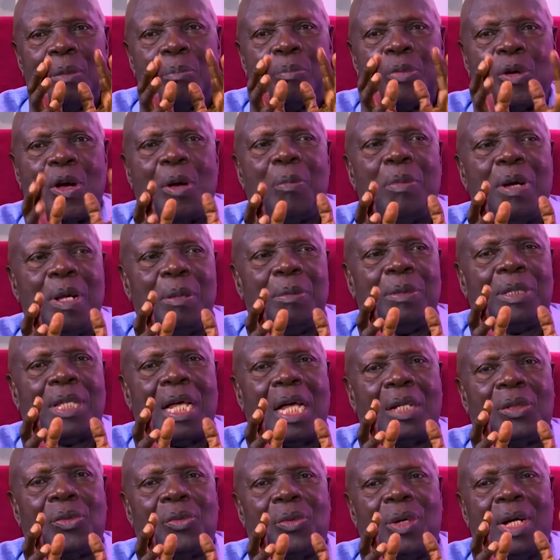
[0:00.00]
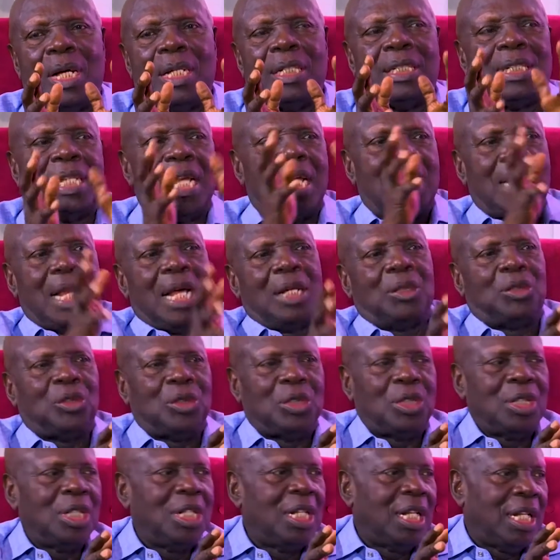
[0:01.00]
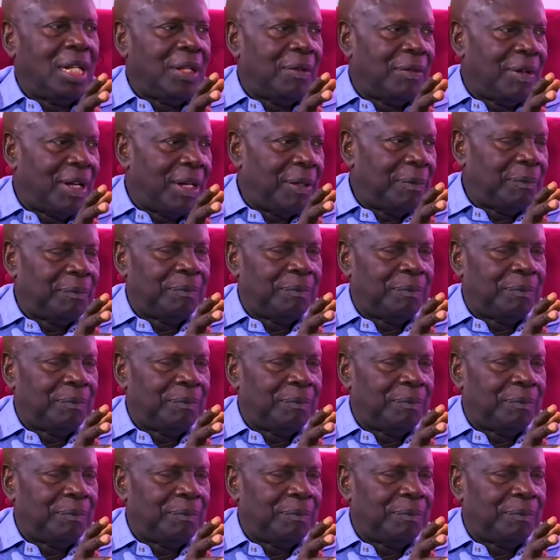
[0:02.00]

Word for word: problems that were internal to Unilever,